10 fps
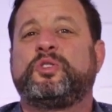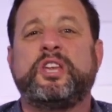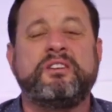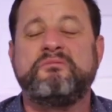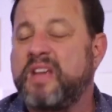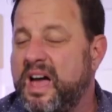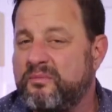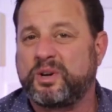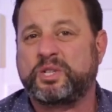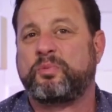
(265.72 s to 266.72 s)
didn't
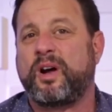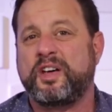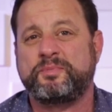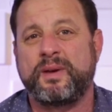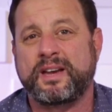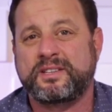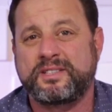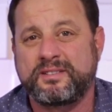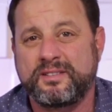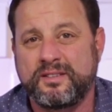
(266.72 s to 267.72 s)
have much
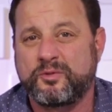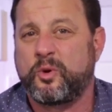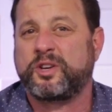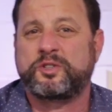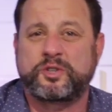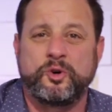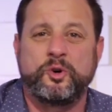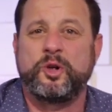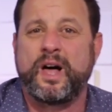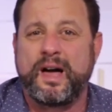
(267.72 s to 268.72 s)
prospects, going to
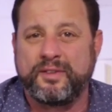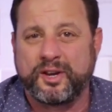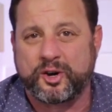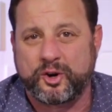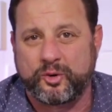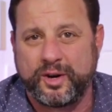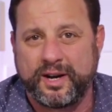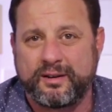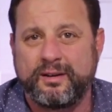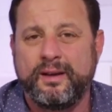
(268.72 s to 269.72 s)
school, having a
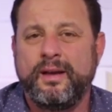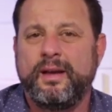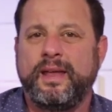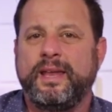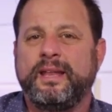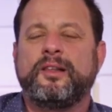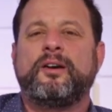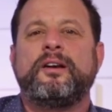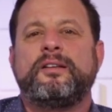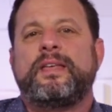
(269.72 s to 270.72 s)
career, and he
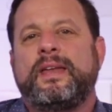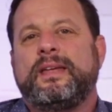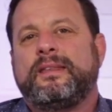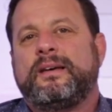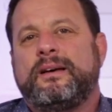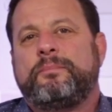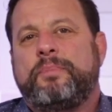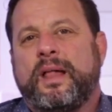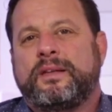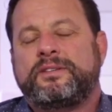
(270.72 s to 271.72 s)
learned that in the
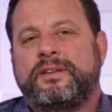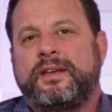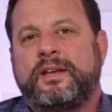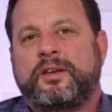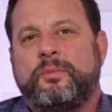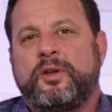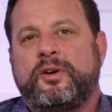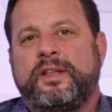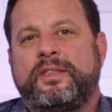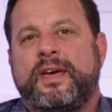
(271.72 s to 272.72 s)
Palestinian
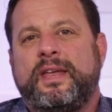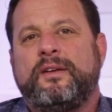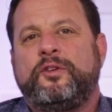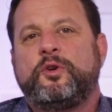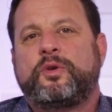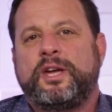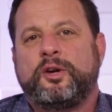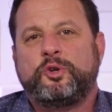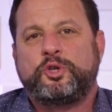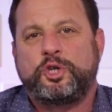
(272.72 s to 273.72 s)
community that if you
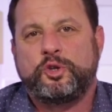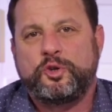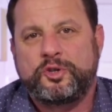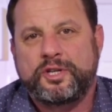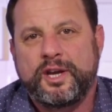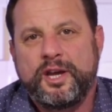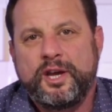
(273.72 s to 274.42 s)
kill Jews,